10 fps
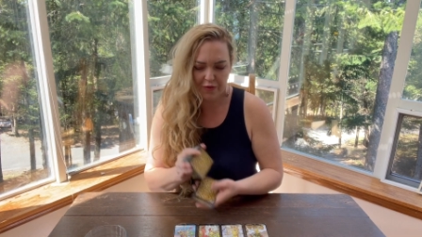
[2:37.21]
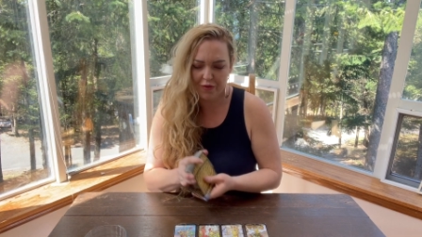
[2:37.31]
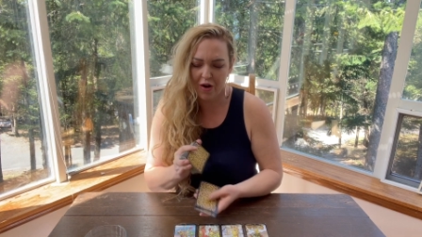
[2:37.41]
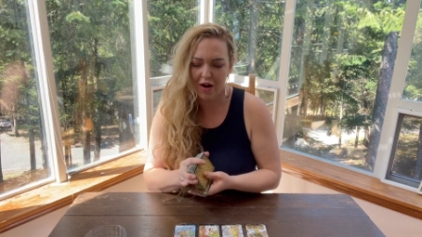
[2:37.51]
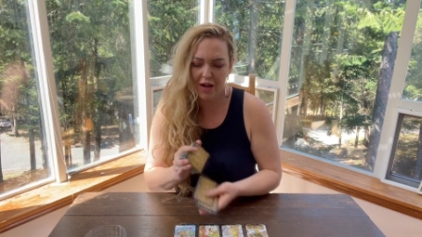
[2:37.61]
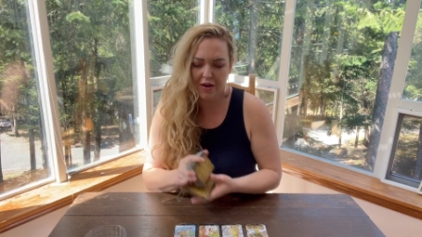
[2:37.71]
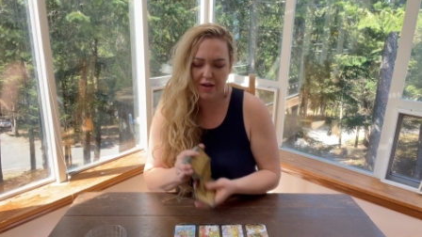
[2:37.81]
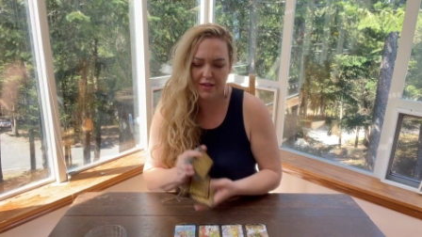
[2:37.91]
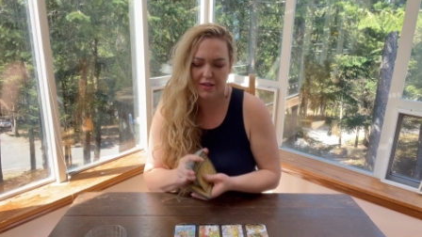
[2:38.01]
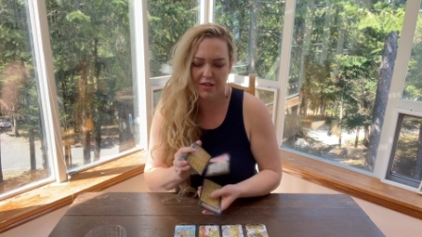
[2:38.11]
For our
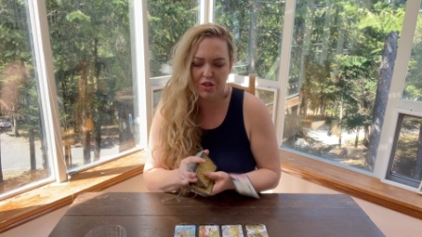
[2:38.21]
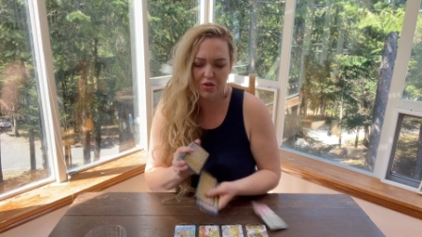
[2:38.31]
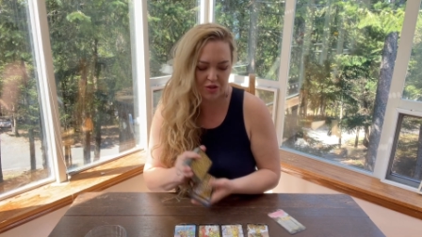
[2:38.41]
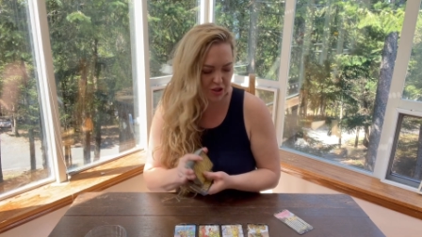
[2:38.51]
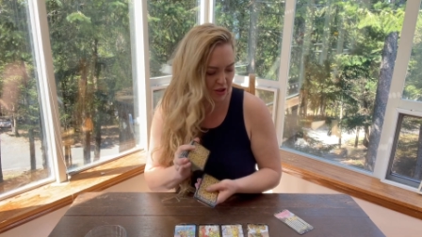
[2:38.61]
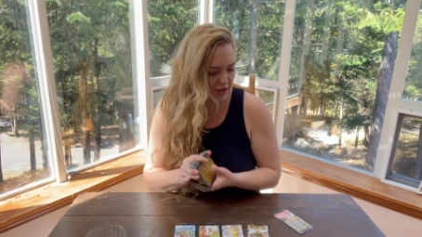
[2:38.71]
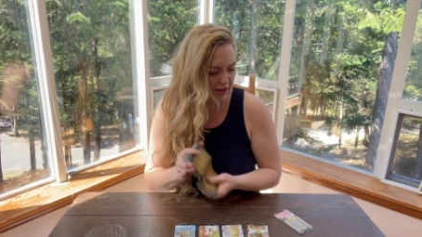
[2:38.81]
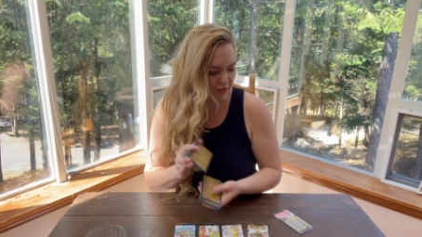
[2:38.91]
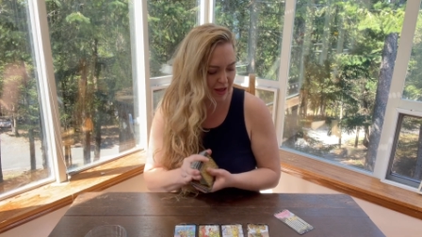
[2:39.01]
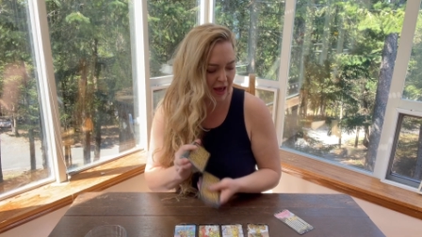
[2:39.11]
Aries, this new
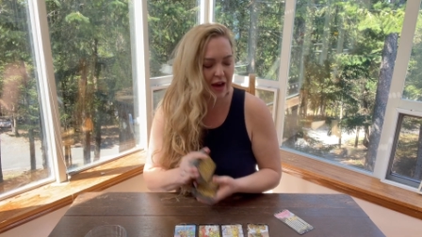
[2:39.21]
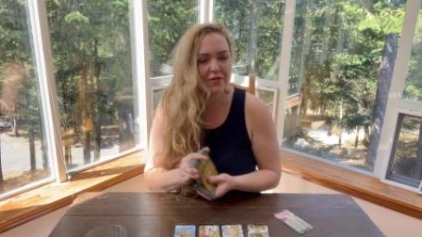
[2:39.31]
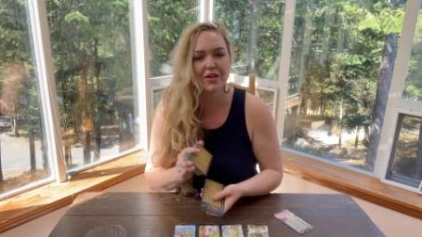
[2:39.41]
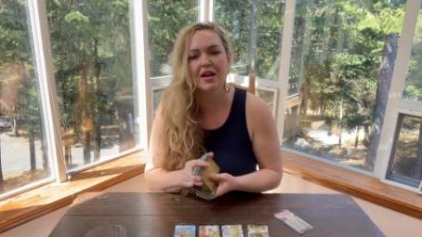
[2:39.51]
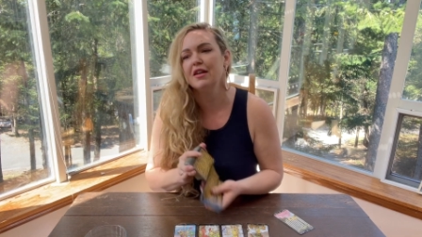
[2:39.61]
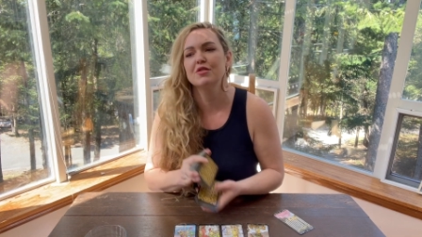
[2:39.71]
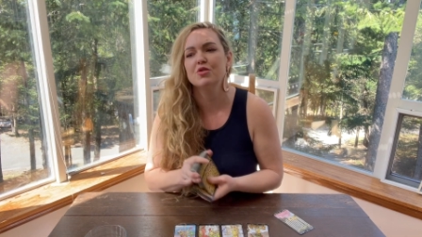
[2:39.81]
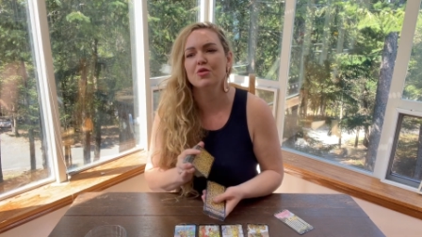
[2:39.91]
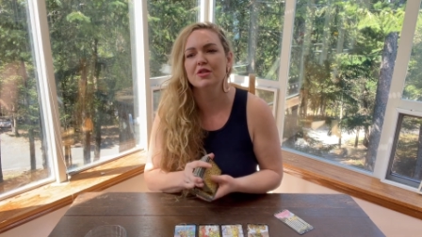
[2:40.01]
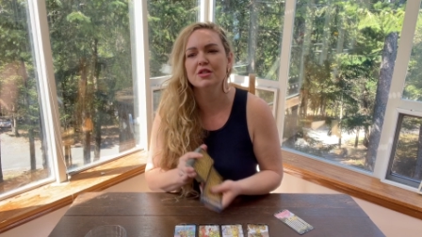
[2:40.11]
journey, we have the Nine of
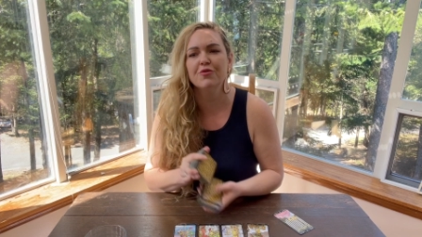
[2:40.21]
Swords.